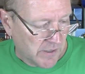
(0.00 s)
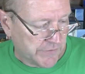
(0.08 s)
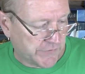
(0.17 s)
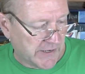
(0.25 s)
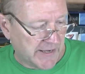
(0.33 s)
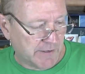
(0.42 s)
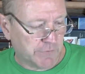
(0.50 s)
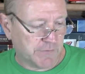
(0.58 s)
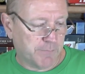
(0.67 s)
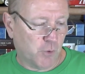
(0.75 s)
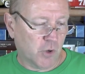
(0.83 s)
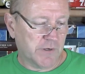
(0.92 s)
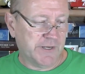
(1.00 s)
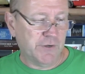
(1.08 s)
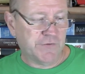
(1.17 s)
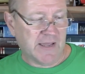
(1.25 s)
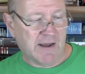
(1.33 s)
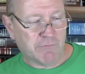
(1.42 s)
saying it was important to
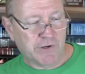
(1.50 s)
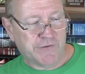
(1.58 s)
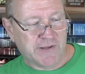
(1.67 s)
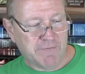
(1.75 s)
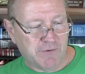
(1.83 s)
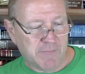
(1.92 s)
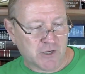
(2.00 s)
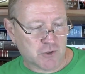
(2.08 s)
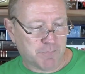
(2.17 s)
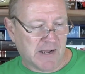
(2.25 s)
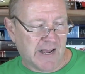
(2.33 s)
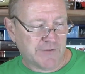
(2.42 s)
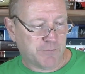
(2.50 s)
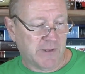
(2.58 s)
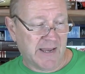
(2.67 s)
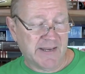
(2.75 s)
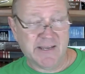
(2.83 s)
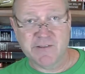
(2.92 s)
use every safety measure possible
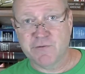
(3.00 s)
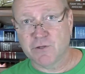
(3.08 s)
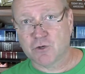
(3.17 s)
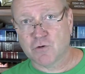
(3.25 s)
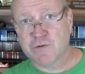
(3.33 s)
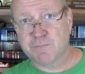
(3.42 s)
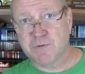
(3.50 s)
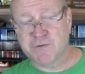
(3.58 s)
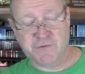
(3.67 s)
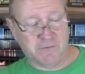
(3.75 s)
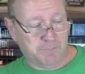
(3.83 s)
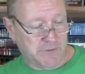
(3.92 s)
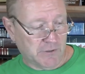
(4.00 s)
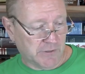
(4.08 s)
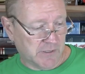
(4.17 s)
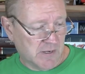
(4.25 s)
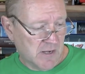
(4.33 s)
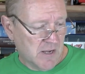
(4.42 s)
heading into the Christmas
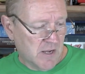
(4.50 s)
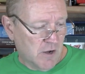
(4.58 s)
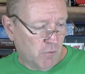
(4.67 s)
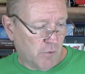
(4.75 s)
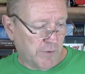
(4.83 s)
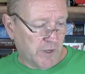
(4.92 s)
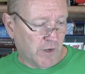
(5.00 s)
period. What we